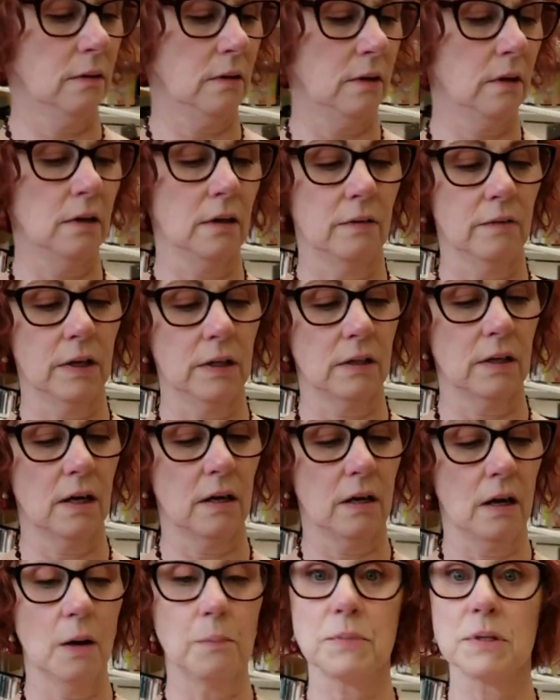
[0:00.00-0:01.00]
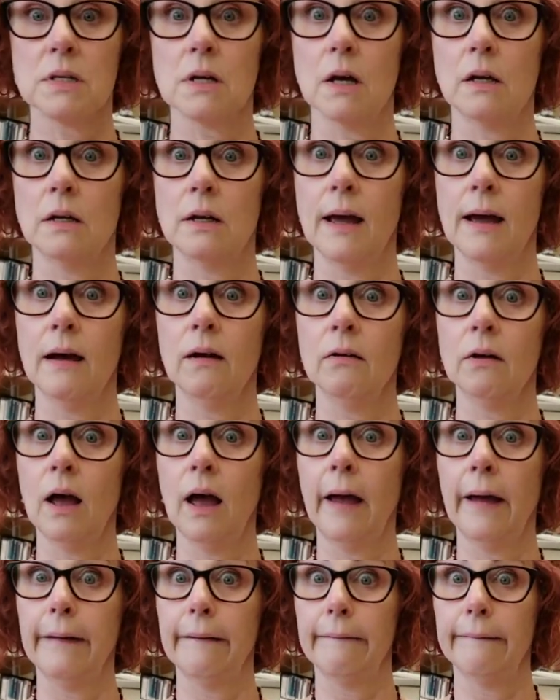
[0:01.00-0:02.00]
And I've got that upside down.
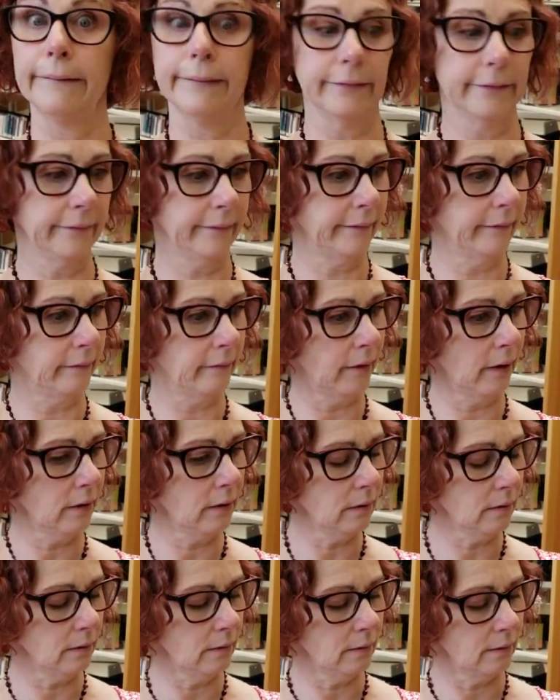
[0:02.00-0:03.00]
Hang on just a second.